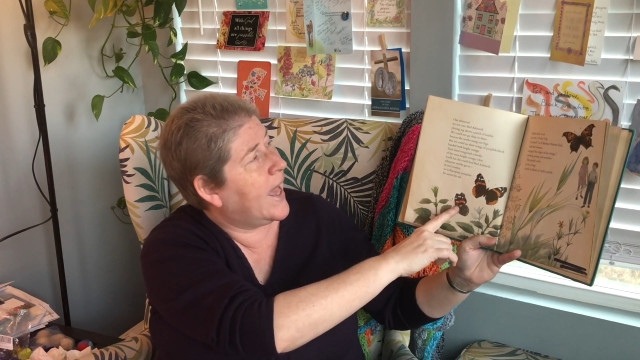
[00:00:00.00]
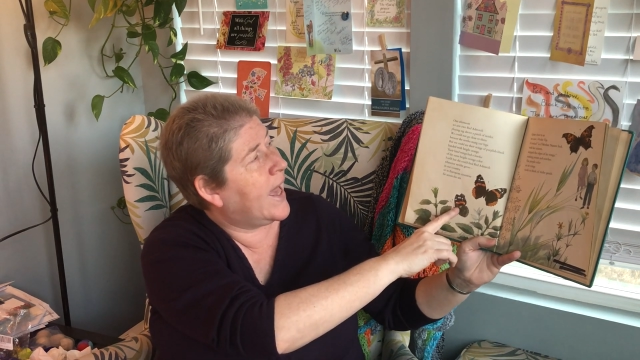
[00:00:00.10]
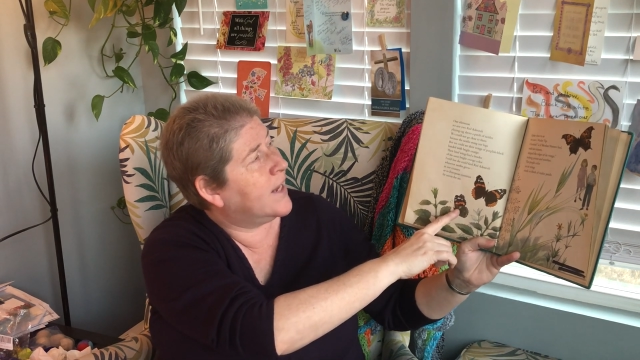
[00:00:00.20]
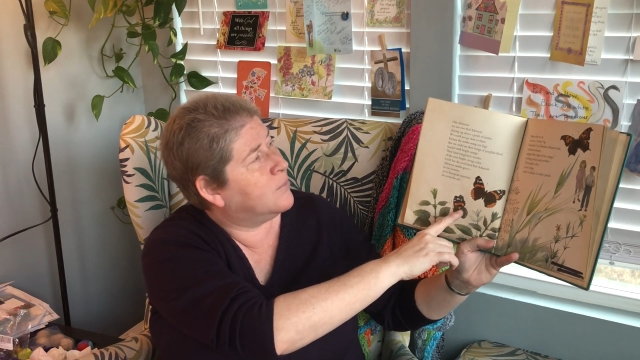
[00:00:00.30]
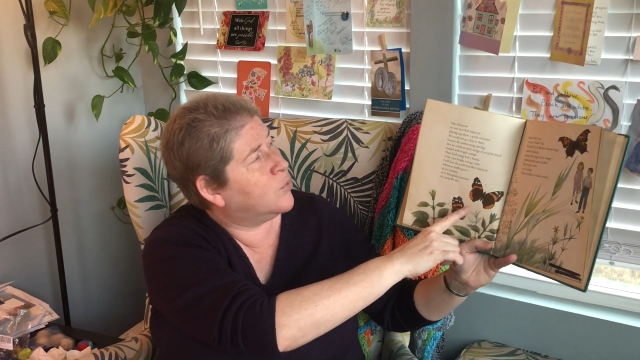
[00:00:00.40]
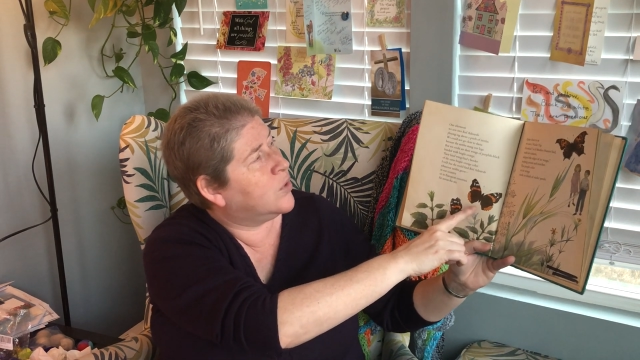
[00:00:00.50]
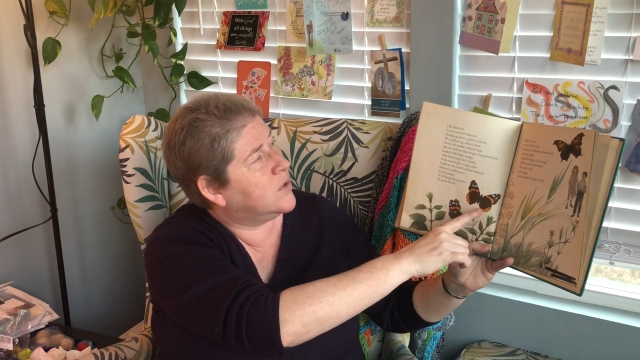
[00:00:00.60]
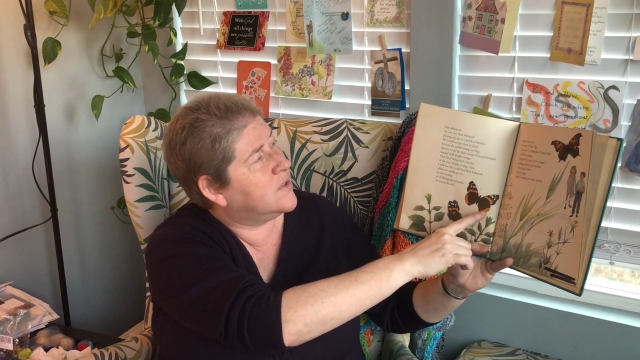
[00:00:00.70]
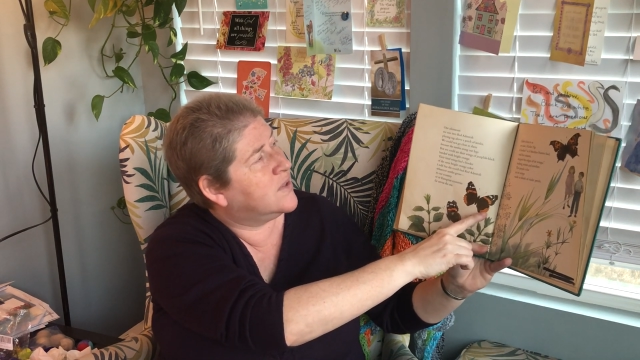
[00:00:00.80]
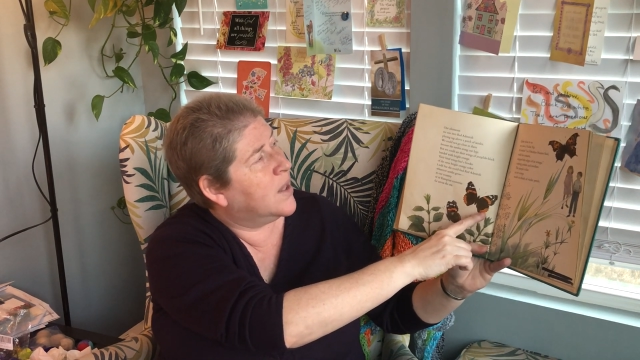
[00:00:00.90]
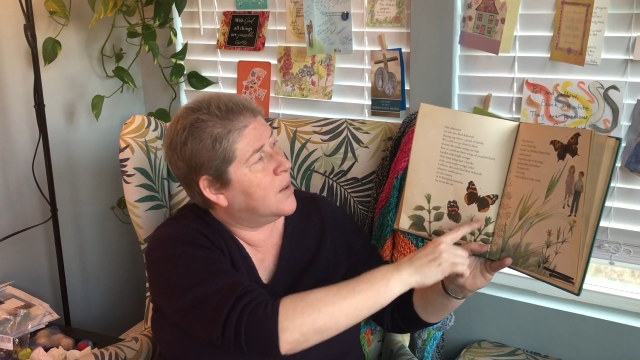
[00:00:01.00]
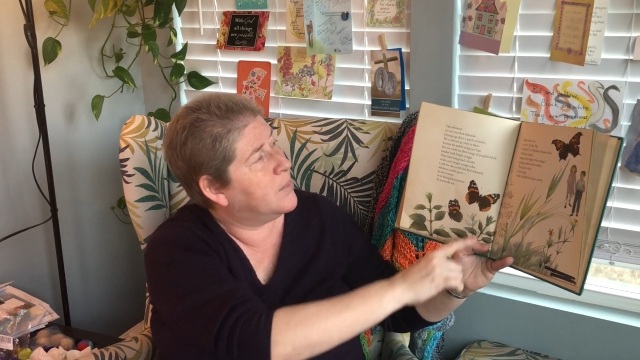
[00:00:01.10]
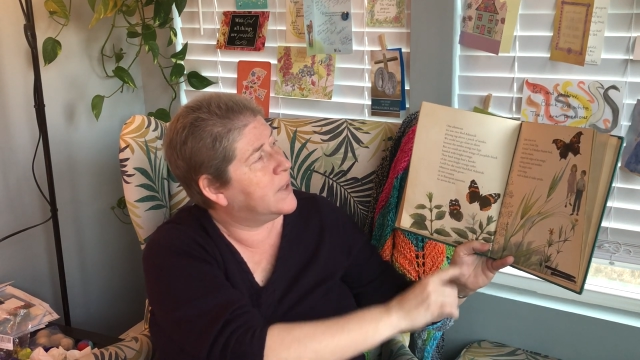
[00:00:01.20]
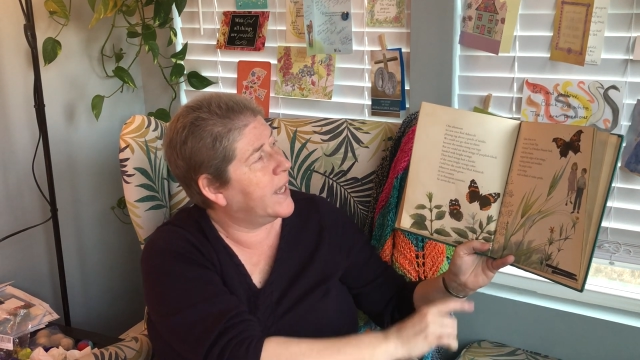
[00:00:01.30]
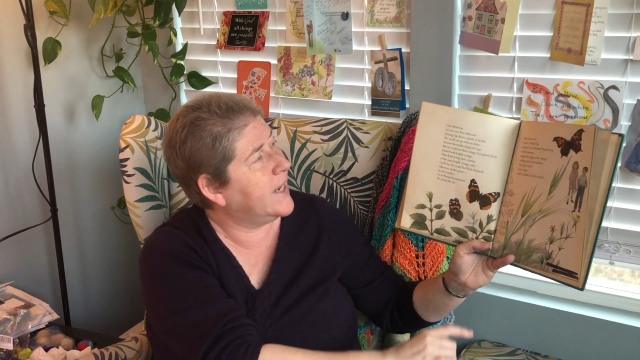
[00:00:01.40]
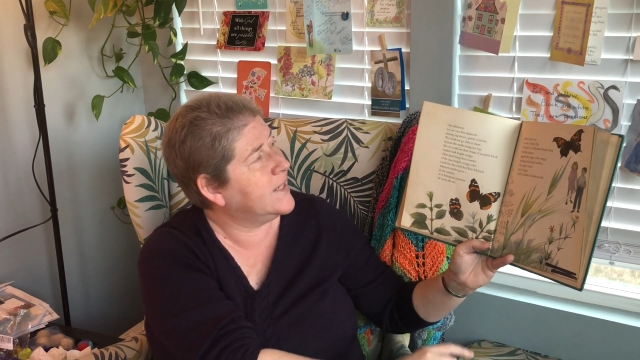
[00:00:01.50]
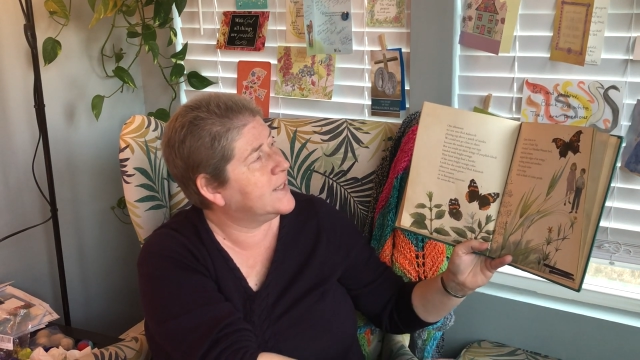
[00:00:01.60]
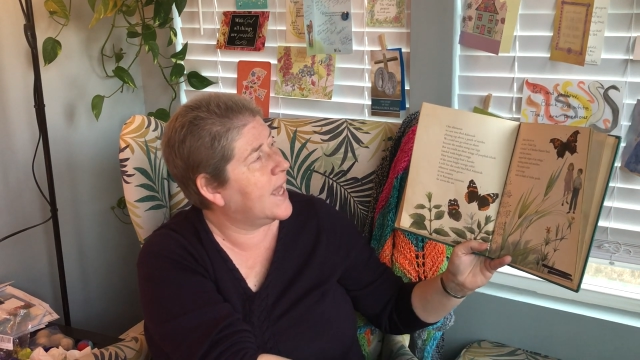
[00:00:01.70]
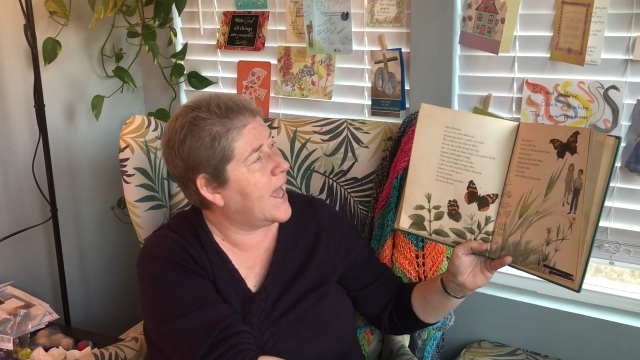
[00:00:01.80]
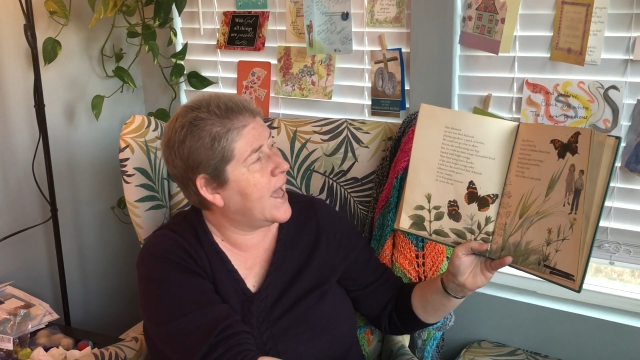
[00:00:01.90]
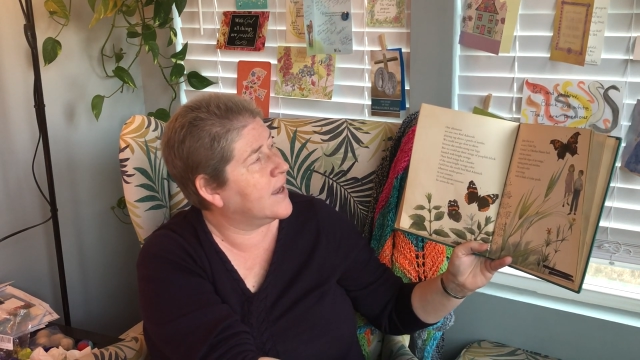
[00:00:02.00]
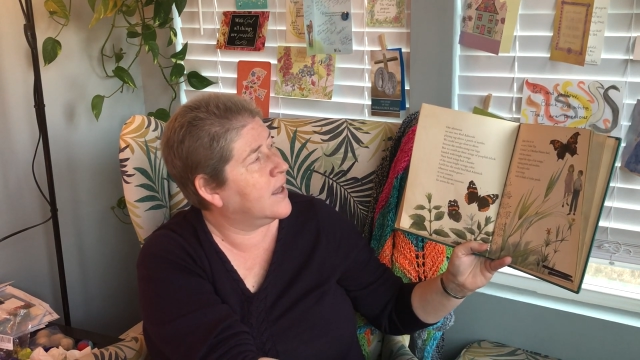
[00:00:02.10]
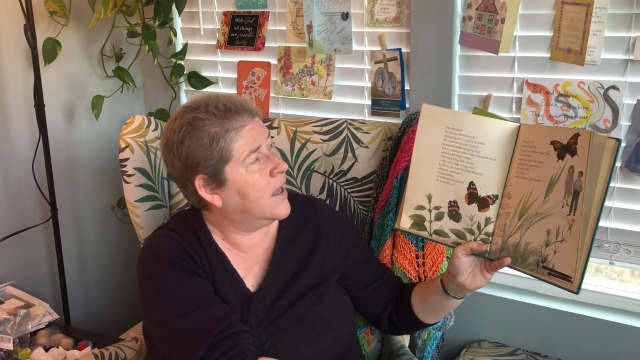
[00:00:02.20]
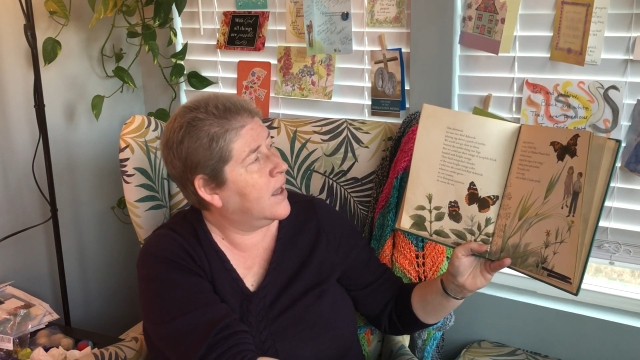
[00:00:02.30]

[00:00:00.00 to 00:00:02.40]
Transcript: admirals playing tag